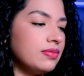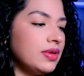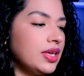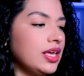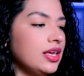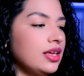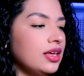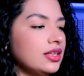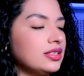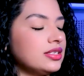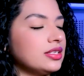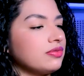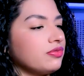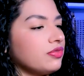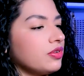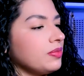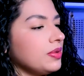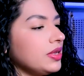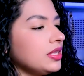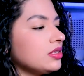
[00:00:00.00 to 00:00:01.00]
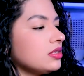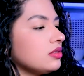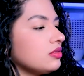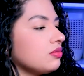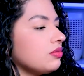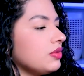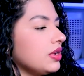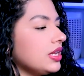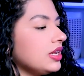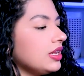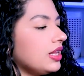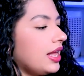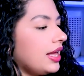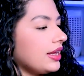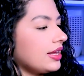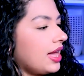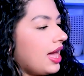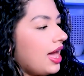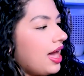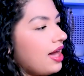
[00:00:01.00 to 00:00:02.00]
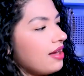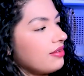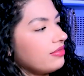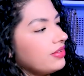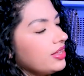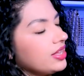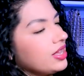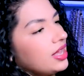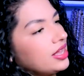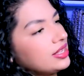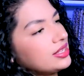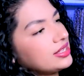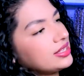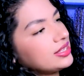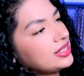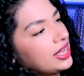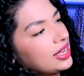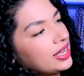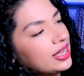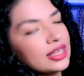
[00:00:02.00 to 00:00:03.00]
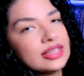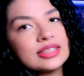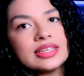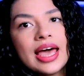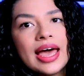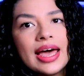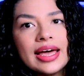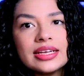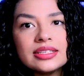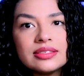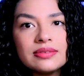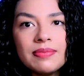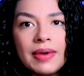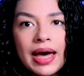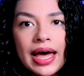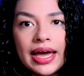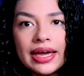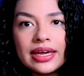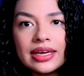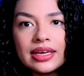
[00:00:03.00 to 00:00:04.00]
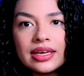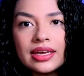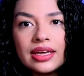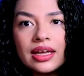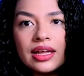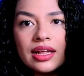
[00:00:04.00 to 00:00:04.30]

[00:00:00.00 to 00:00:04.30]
me, it's for me, it's really like having a second handbag